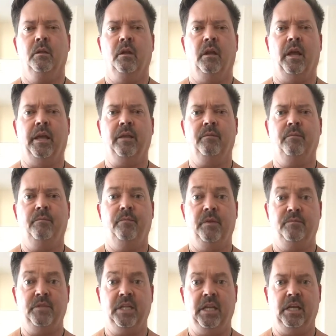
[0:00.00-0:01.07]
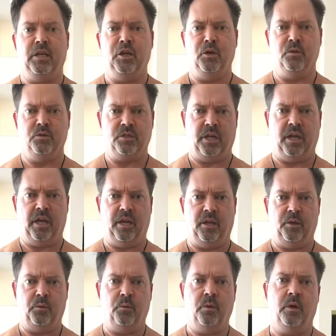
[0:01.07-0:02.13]
like 15 years
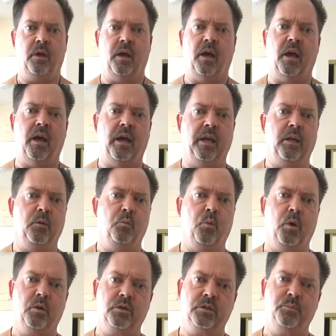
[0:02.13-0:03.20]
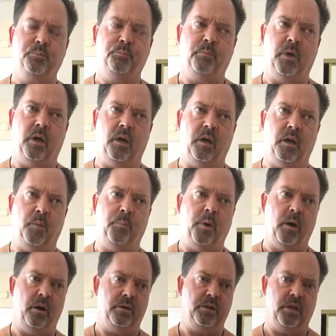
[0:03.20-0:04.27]
ago, I worked a
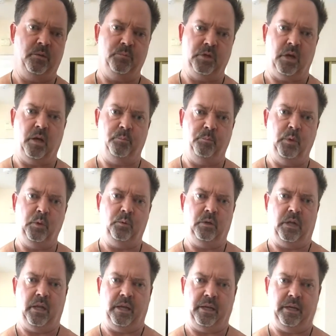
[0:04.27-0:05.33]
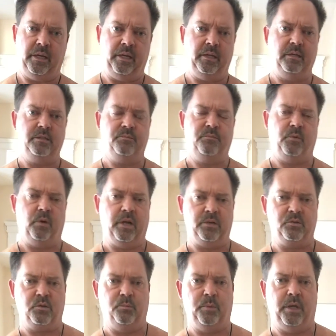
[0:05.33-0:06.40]
part-time job moonlighting for
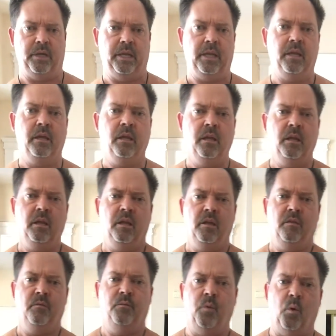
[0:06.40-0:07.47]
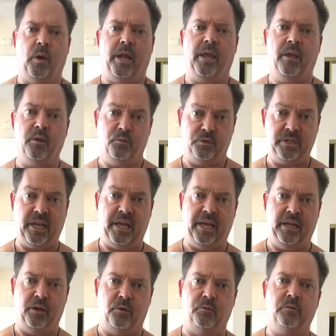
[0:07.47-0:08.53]
extra money for a
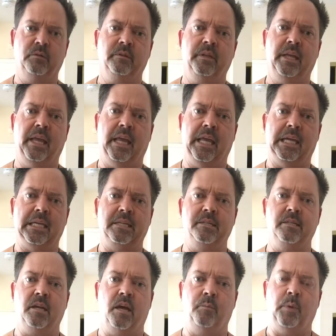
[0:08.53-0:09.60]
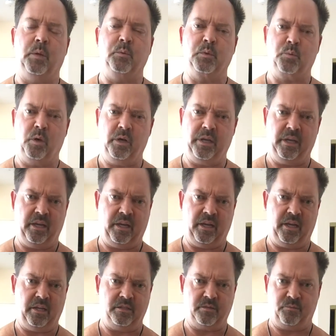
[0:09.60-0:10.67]
hotel, and I was working
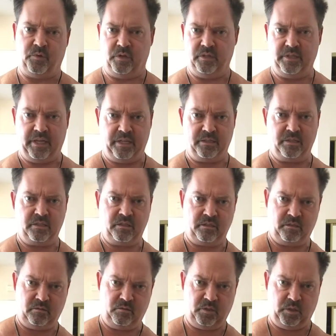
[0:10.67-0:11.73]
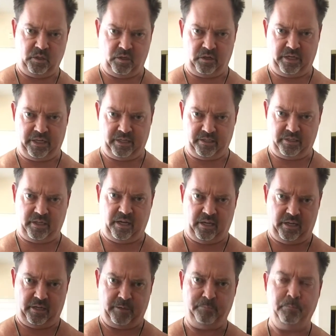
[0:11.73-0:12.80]
as a front desk clerk at the
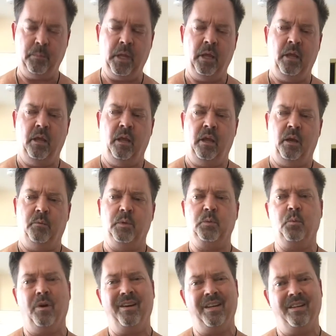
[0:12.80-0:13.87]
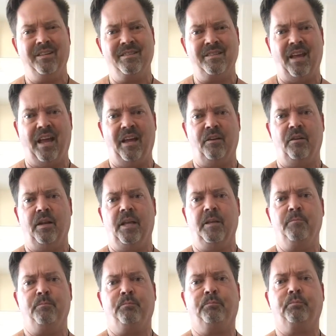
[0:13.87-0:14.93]
time. I was working a Saturday,